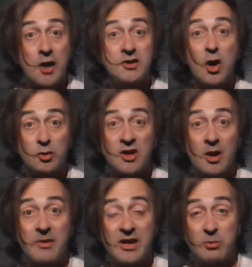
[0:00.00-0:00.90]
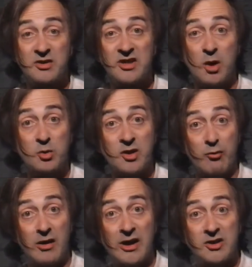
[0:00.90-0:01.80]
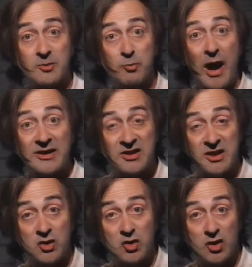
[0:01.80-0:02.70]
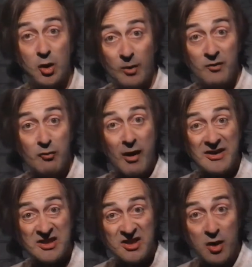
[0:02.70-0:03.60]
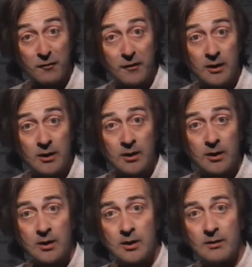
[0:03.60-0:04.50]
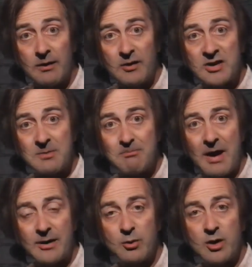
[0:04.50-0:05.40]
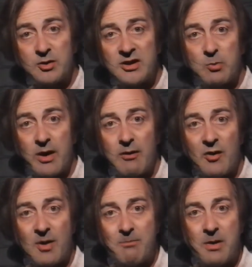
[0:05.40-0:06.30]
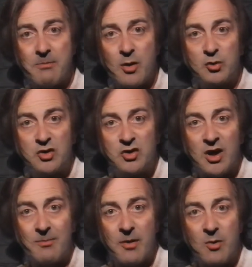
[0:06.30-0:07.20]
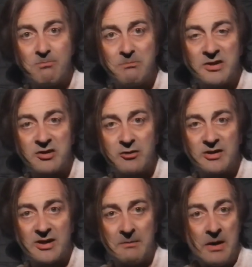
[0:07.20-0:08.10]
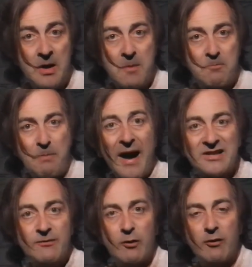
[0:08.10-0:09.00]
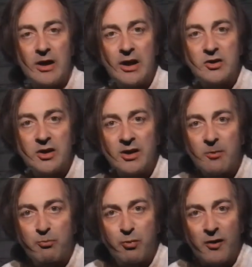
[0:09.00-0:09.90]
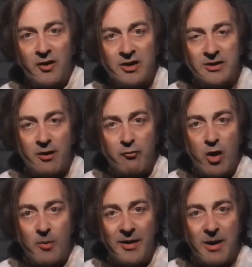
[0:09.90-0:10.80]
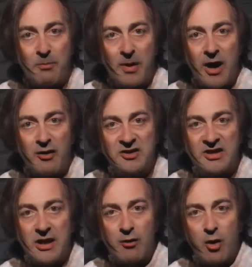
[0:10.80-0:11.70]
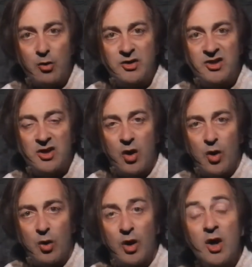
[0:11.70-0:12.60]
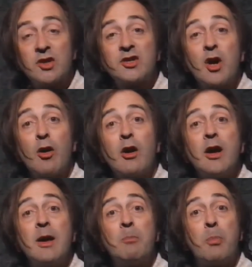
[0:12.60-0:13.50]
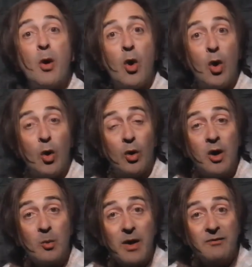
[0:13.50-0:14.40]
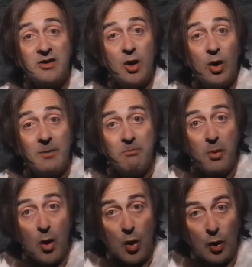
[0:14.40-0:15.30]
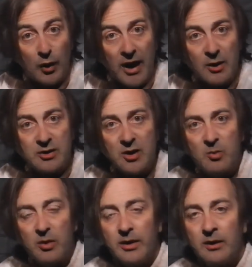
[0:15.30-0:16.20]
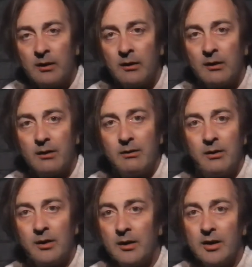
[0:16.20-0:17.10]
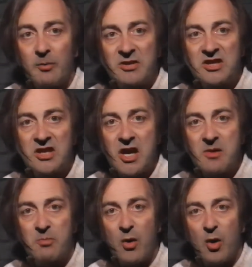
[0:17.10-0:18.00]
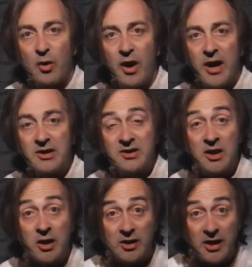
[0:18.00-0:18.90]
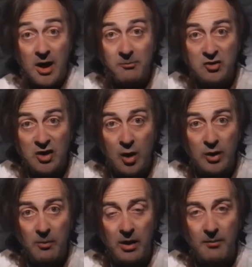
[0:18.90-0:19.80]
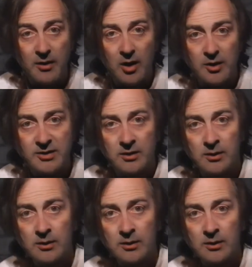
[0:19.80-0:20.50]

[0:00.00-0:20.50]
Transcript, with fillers: And don't tell me he was this old soul religious practicing Jew. Have you read his stuff? there's a man who knows his way around the mumbo jumbo mysteries that pass for religion in the brothels of the Roman Empire is dear old Saul. Sorry, Paul. We have to call him Paul now, don't we? It'll be St. Paul next. You think I'm joking? Well, I'm not.